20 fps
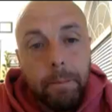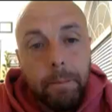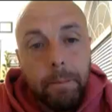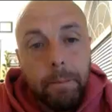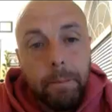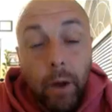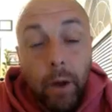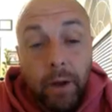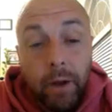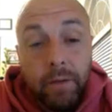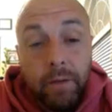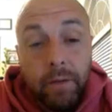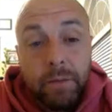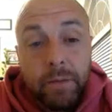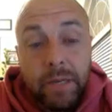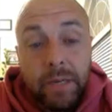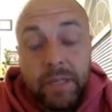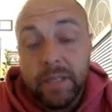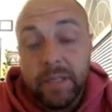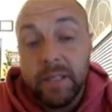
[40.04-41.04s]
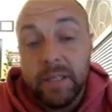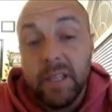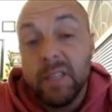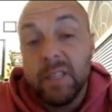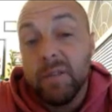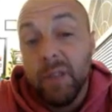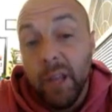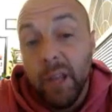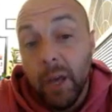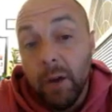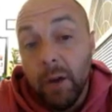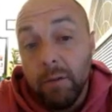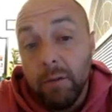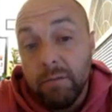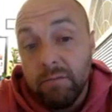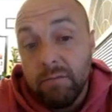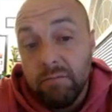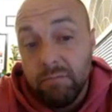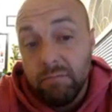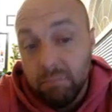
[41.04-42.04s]
One of them is this video
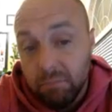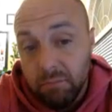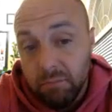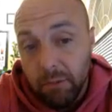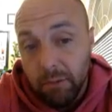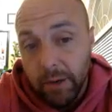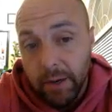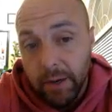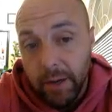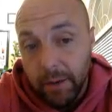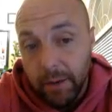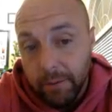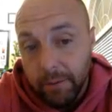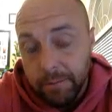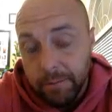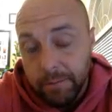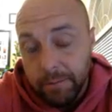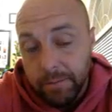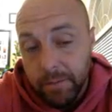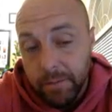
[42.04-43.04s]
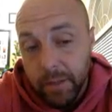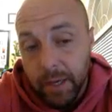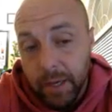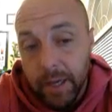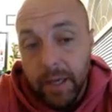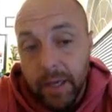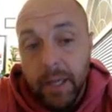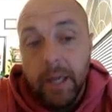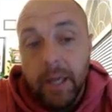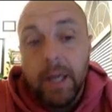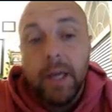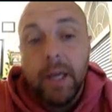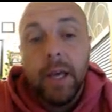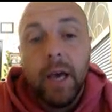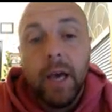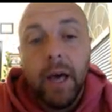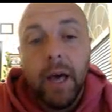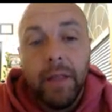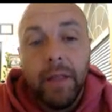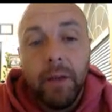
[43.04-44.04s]
right now, okay?
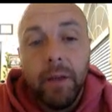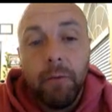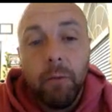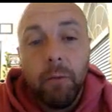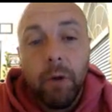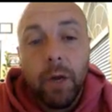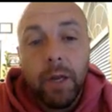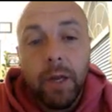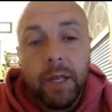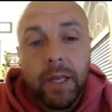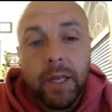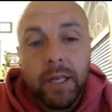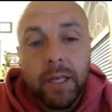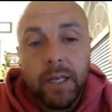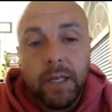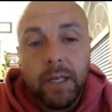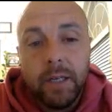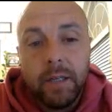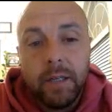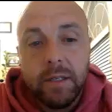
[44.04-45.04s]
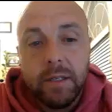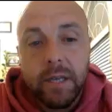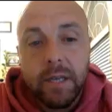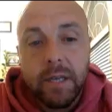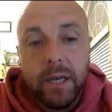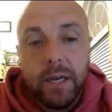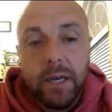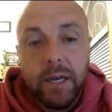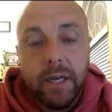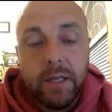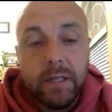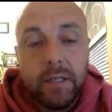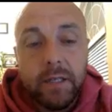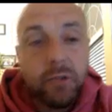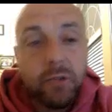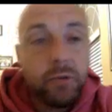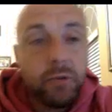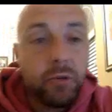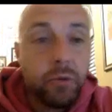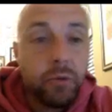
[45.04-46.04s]
And then one is
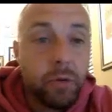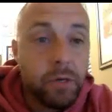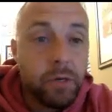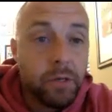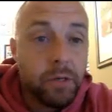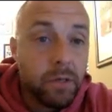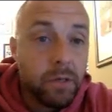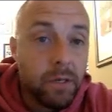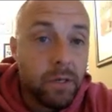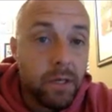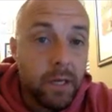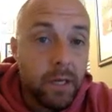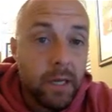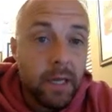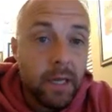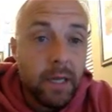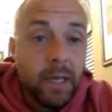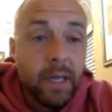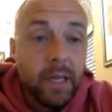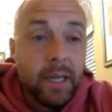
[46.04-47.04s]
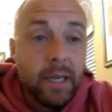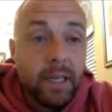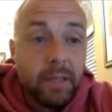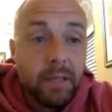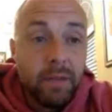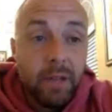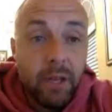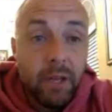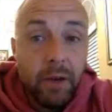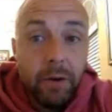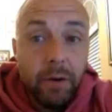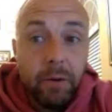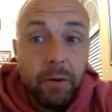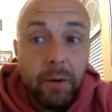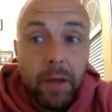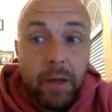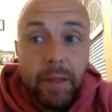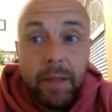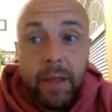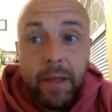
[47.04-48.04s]
Senior Jordan, his video,
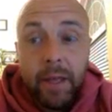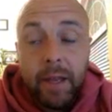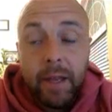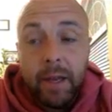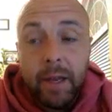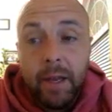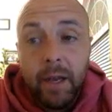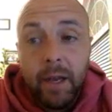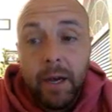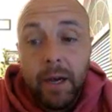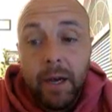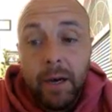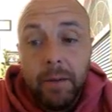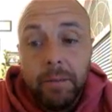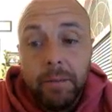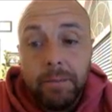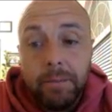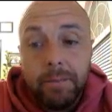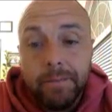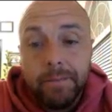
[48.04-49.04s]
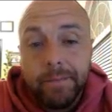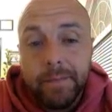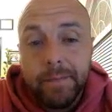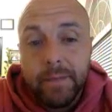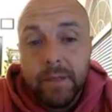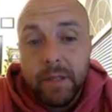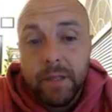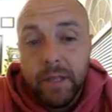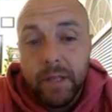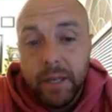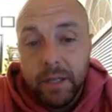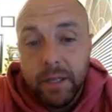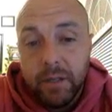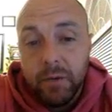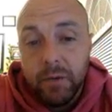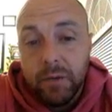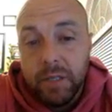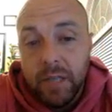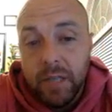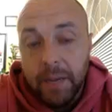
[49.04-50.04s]
and then the
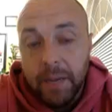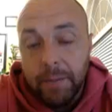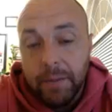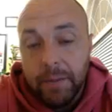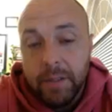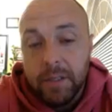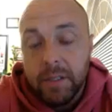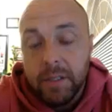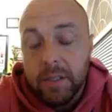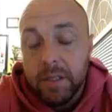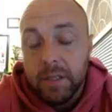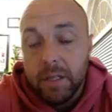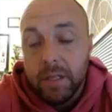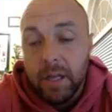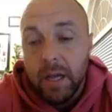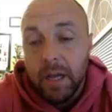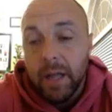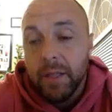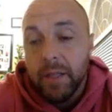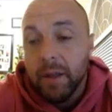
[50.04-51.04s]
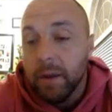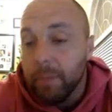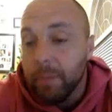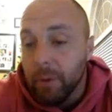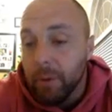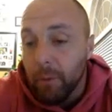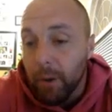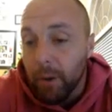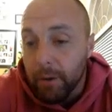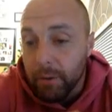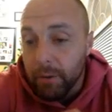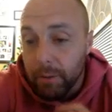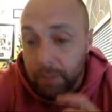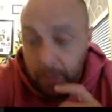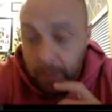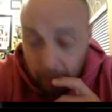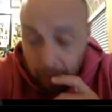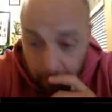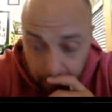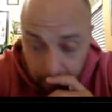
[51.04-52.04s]
2 assignments that I'm going to walk through
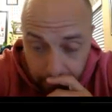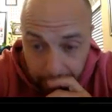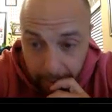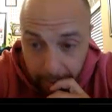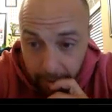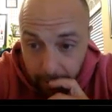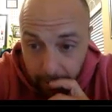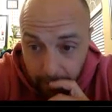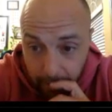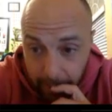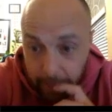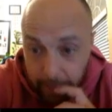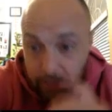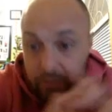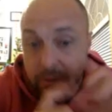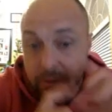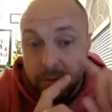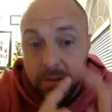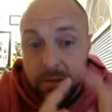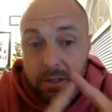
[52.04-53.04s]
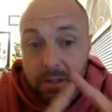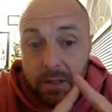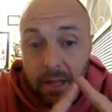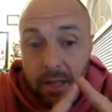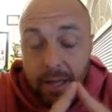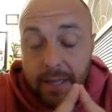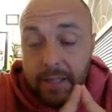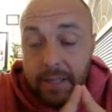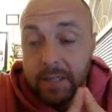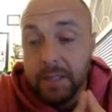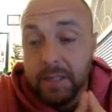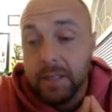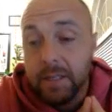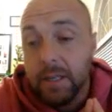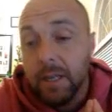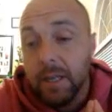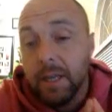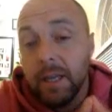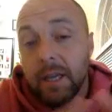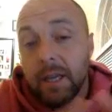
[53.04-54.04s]
with you here in a minute are your student slides
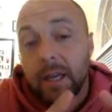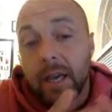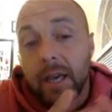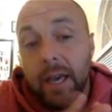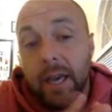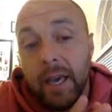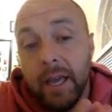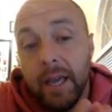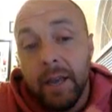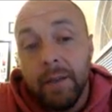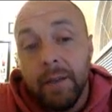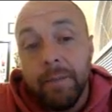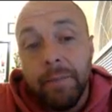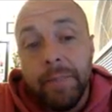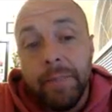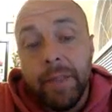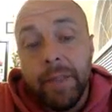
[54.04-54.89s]
and